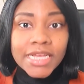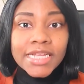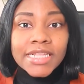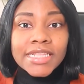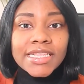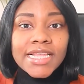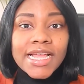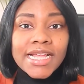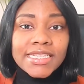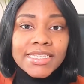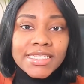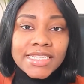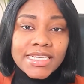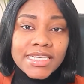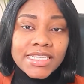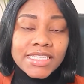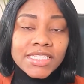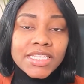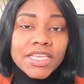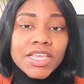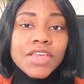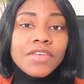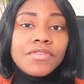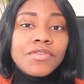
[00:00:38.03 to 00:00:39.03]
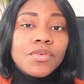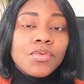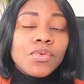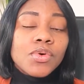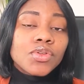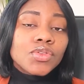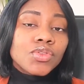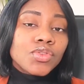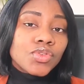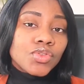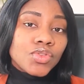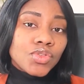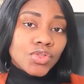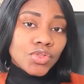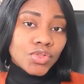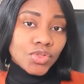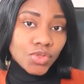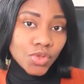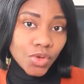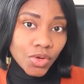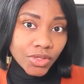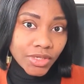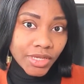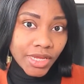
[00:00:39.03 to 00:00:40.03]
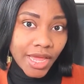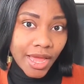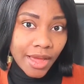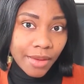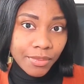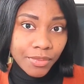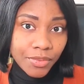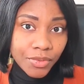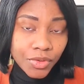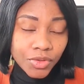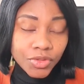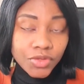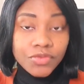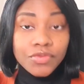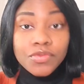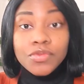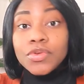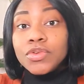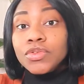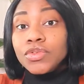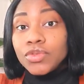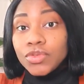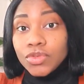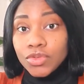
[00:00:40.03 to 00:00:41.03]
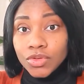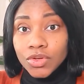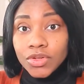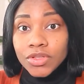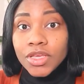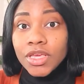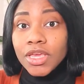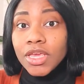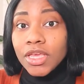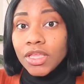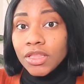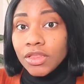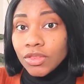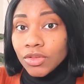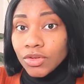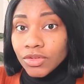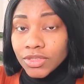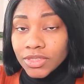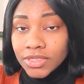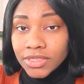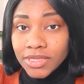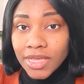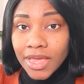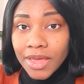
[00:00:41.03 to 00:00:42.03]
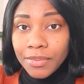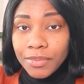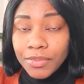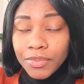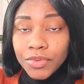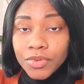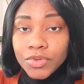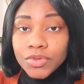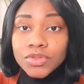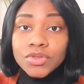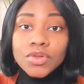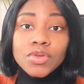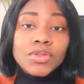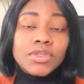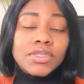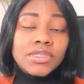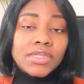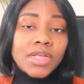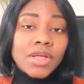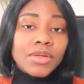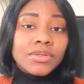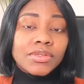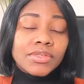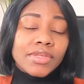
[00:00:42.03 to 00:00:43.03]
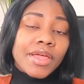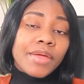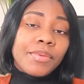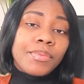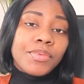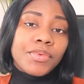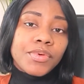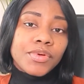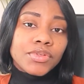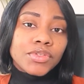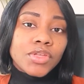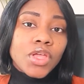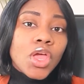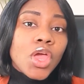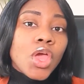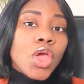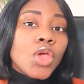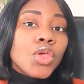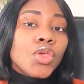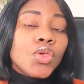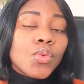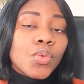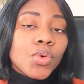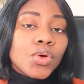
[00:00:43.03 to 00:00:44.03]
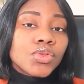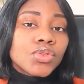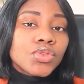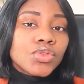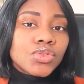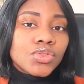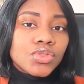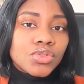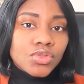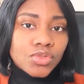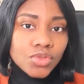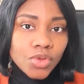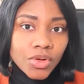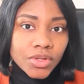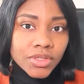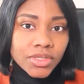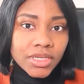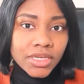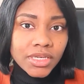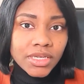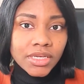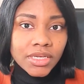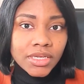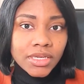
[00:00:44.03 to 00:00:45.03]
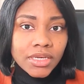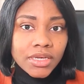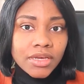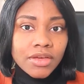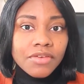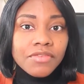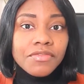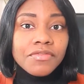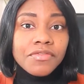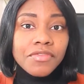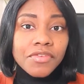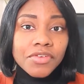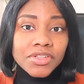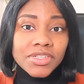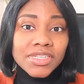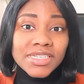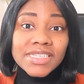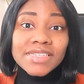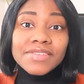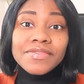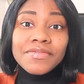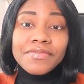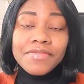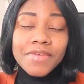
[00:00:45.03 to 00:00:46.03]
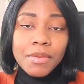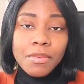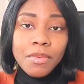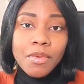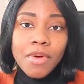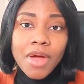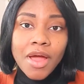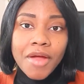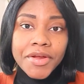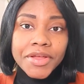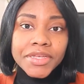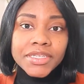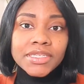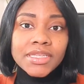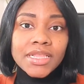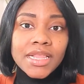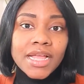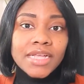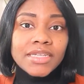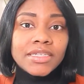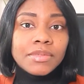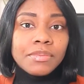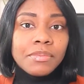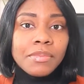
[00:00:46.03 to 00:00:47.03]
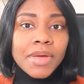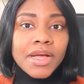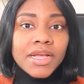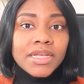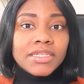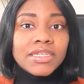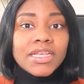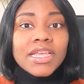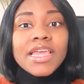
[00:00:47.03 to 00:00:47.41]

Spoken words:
That is, if you want to study abroad, if you want to study in North Cyprus or South Cyprus, you want to study for this February/March.